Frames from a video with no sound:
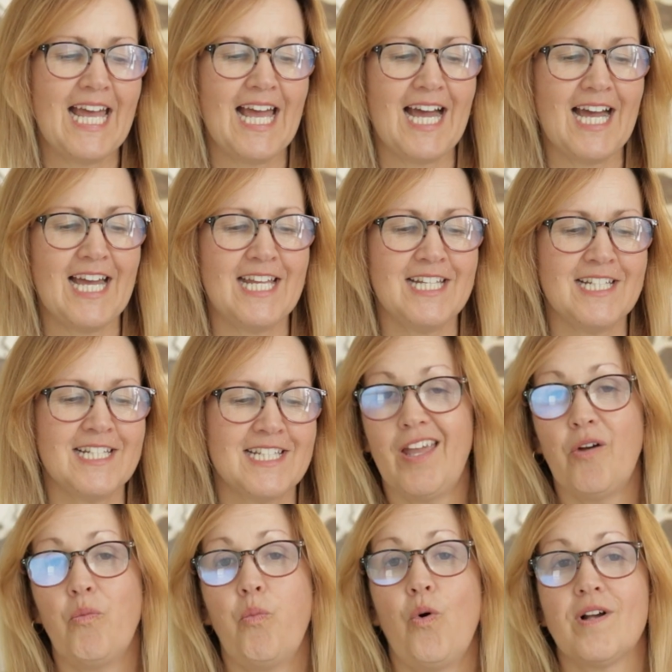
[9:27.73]
and
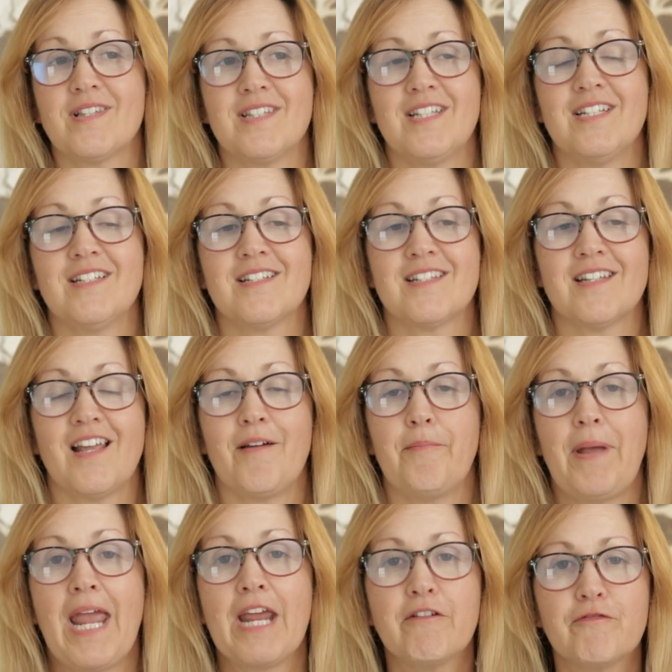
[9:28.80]
it wasn't
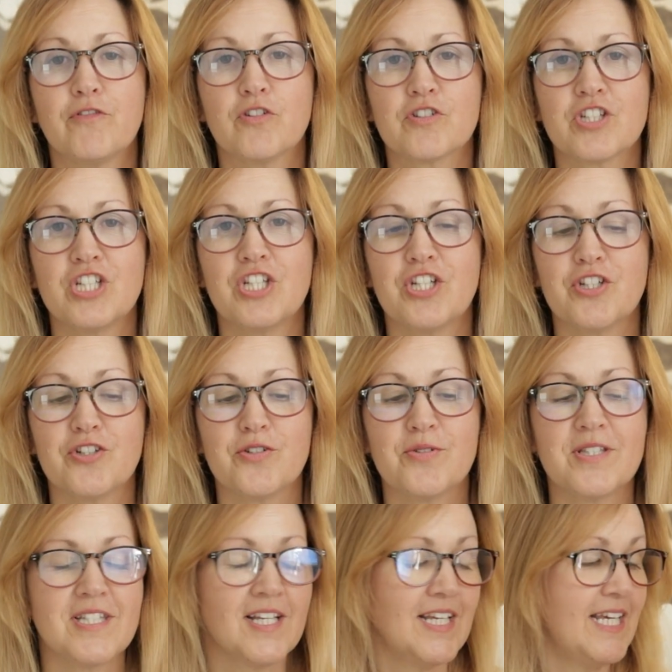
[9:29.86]
painful to
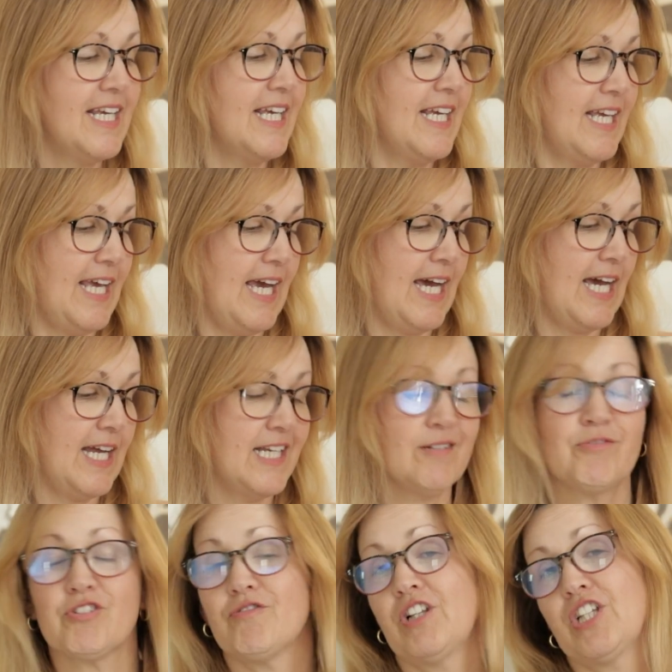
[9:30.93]
use, and it
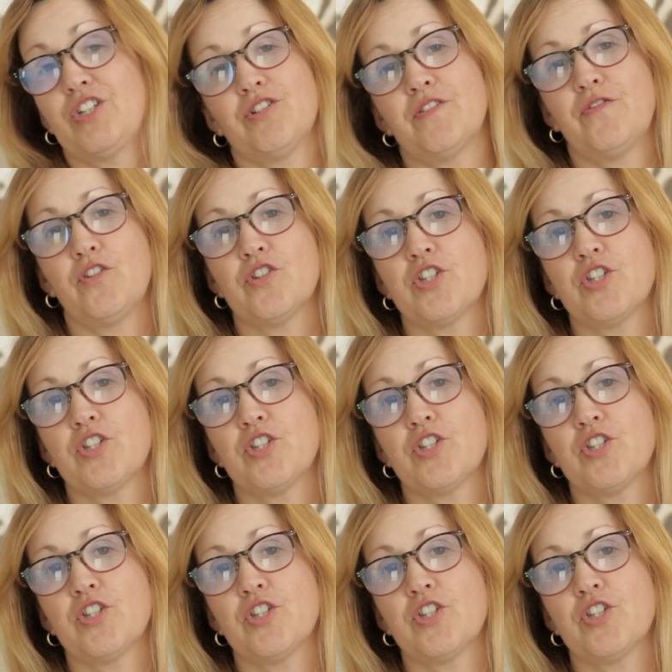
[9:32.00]
was really useful.